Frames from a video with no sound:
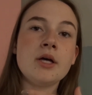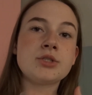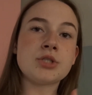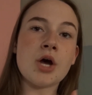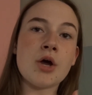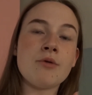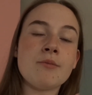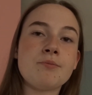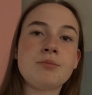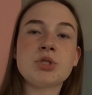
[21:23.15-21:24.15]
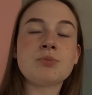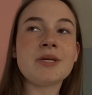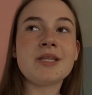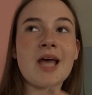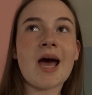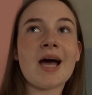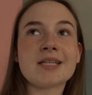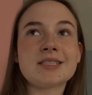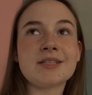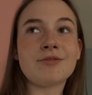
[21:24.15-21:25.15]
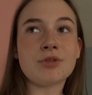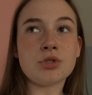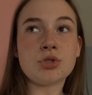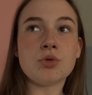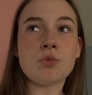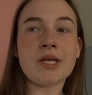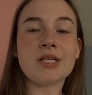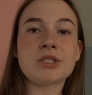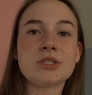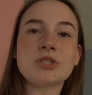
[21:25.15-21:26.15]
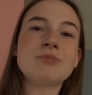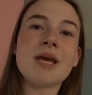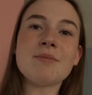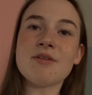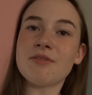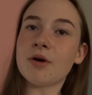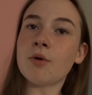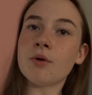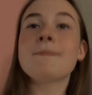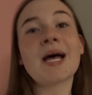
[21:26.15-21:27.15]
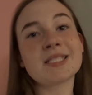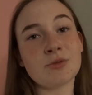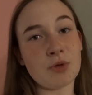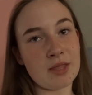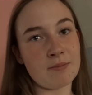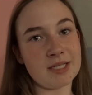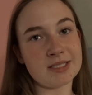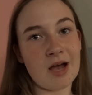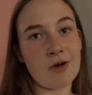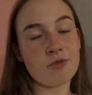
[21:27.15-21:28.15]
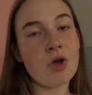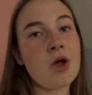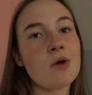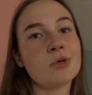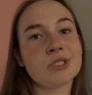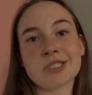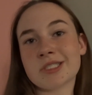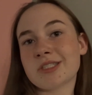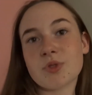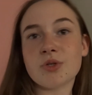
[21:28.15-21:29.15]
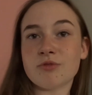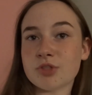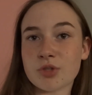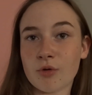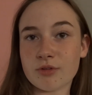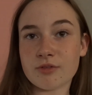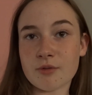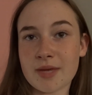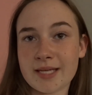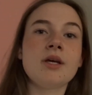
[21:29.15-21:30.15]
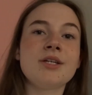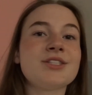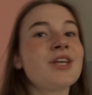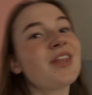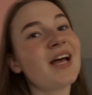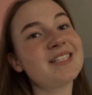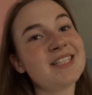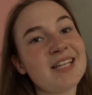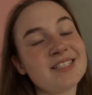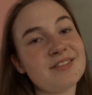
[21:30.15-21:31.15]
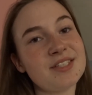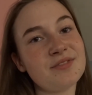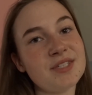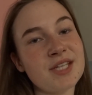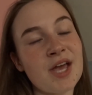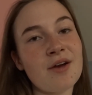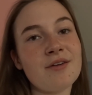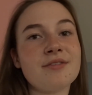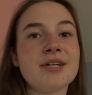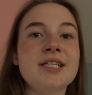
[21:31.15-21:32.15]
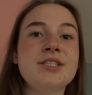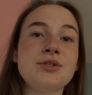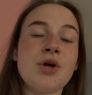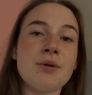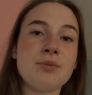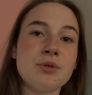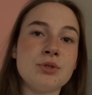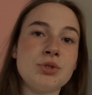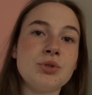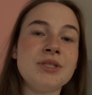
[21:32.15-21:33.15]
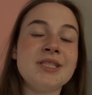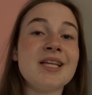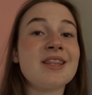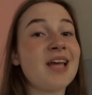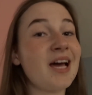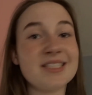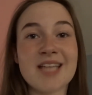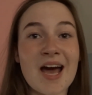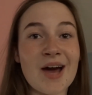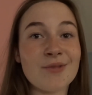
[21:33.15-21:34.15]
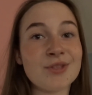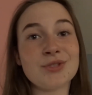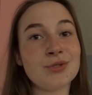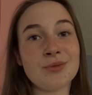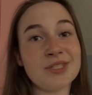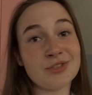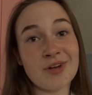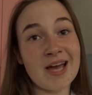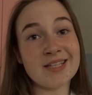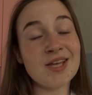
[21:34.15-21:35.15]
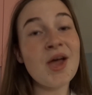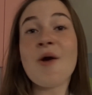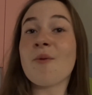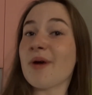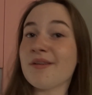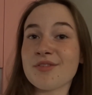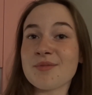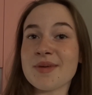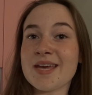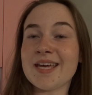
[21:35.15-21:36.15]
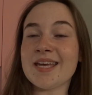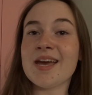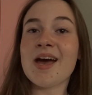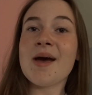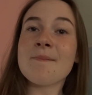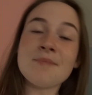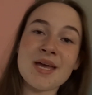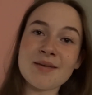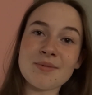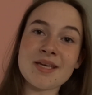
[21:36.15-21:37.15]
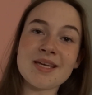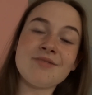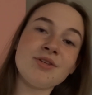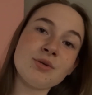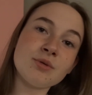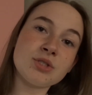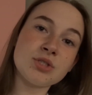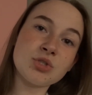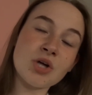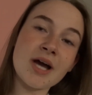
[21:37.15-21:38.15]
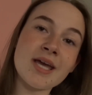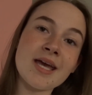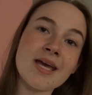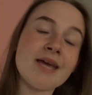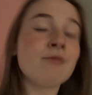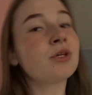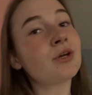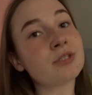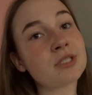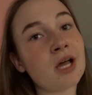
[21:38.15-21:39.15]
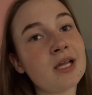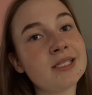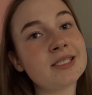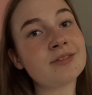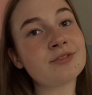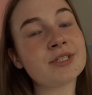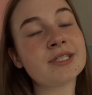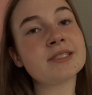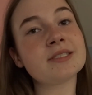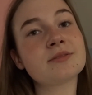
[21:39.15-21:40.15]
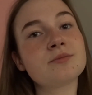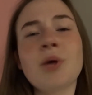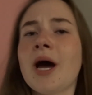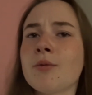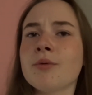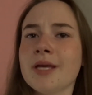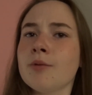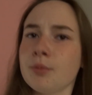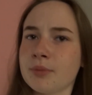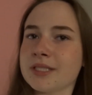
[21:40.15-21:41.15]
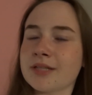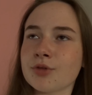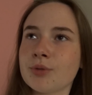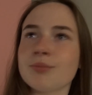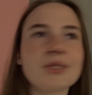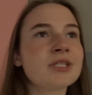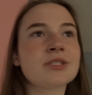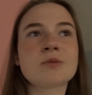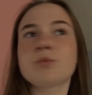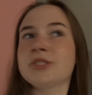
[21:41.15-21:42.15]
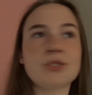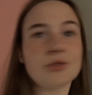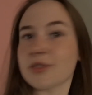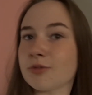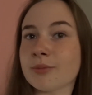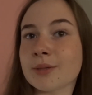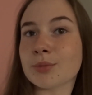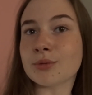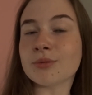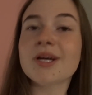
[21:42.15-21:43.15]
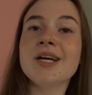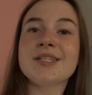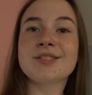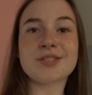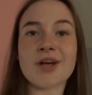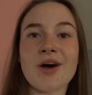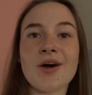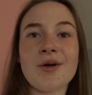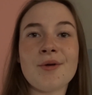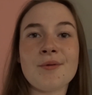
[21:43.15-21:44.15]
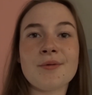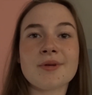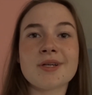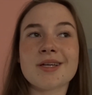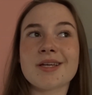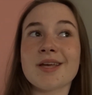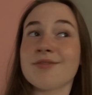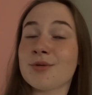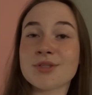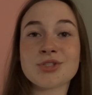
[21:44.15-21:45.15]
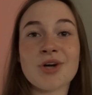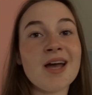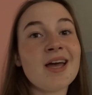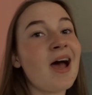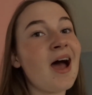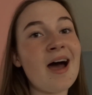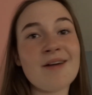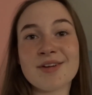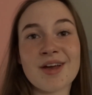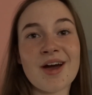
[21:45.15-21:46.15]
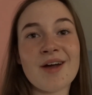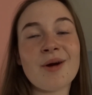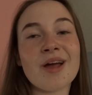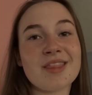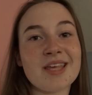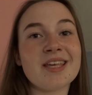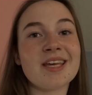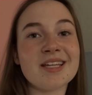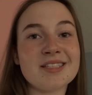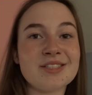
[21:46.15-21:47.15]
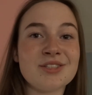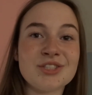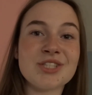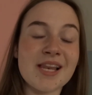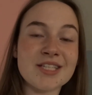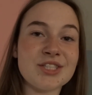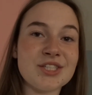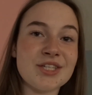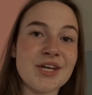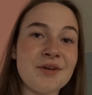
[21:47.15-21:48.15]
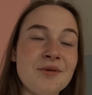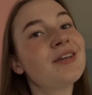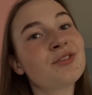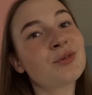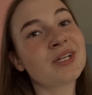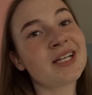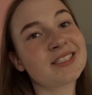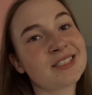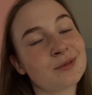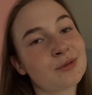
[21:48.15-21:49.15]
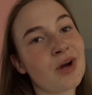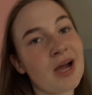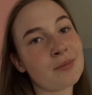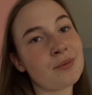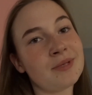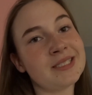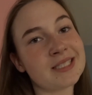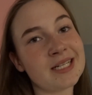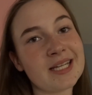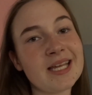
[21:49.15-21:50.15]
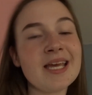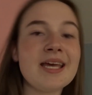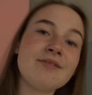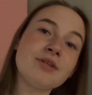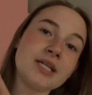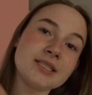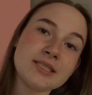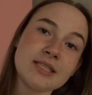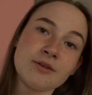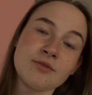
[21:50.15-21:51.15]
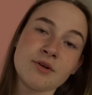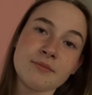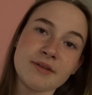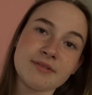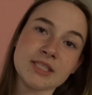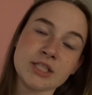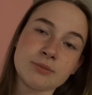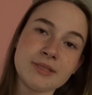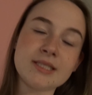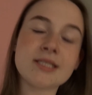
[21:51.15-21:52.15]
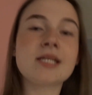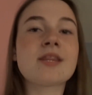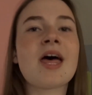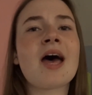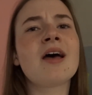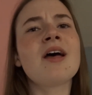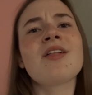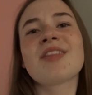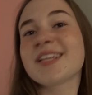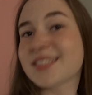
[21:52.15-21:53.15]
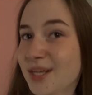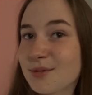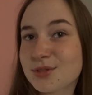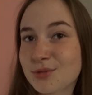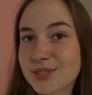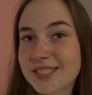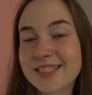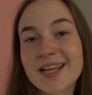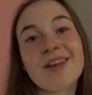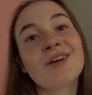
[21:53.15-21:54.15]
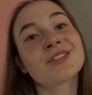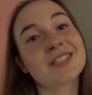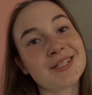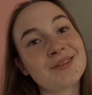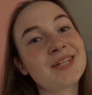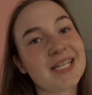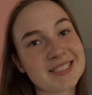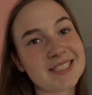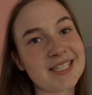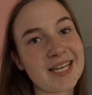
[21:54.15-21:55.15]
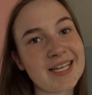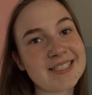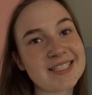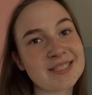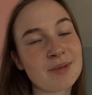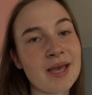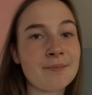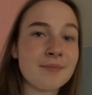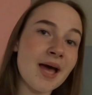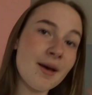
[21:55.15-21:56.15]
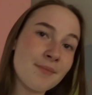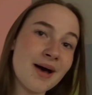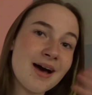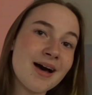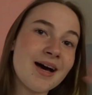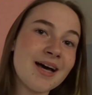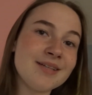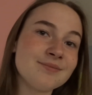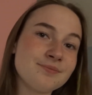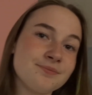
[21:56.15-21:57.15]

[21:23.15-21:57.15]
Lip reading: So just being that active for the 2 weeks just made me feel better within myself, which is good results for me. So that is the end of this video. I really do hope you enjoyed it. That is how the 2 week shred went for me. Maybe if you were to try it, it would go slightly different. Well, it would be different because we're two different people. So if you want to try it, have a go. I think it's a good challenge to do. If you would like to subscribe, please click here. If you'd like to see another one of my videos, please click there. Thank you so much for watching, and I'll see you next Sunday at 6 p.m. Bye!